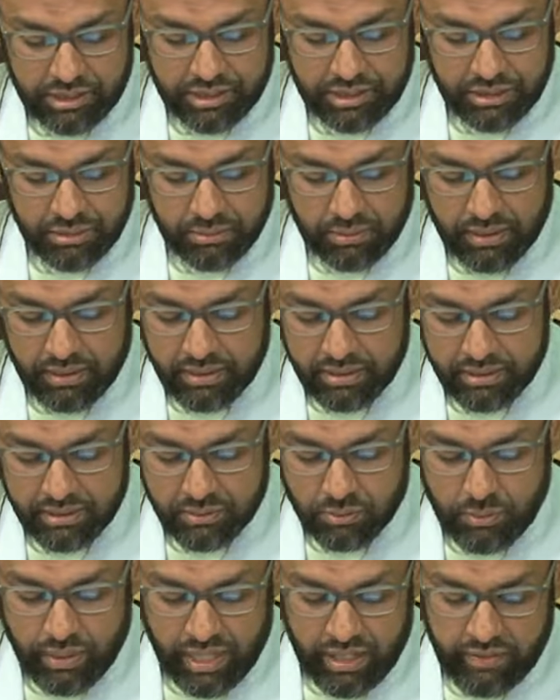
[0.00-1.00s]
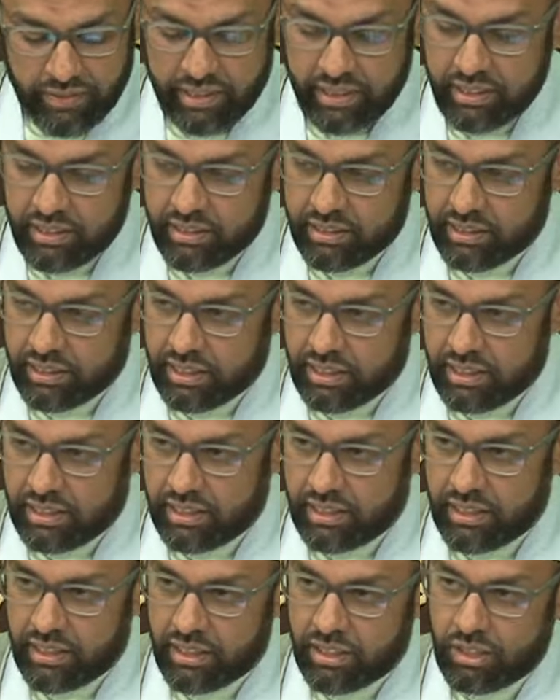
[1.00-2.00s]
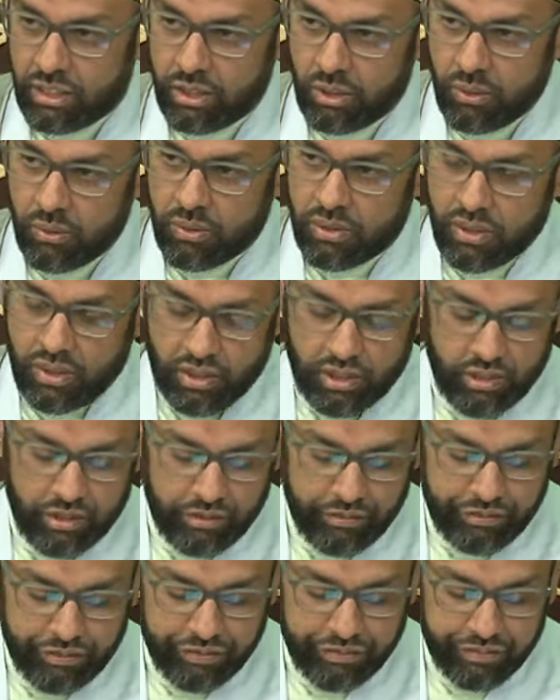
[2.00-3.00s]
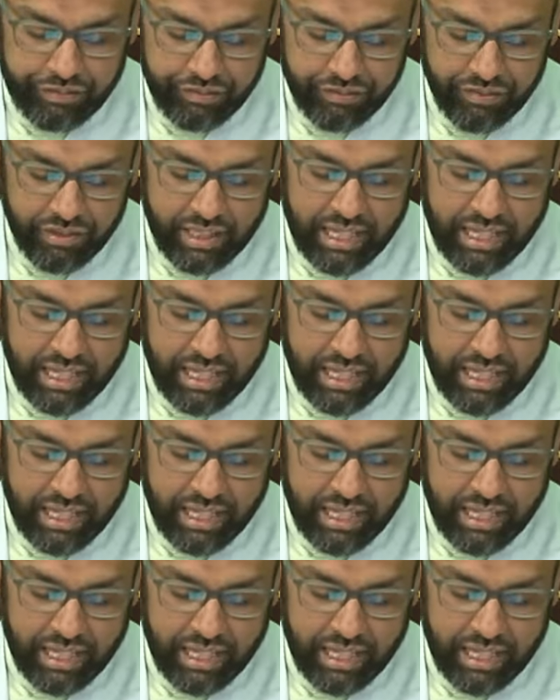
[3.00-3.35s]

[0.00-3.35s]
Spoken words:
she was wearing a cloak of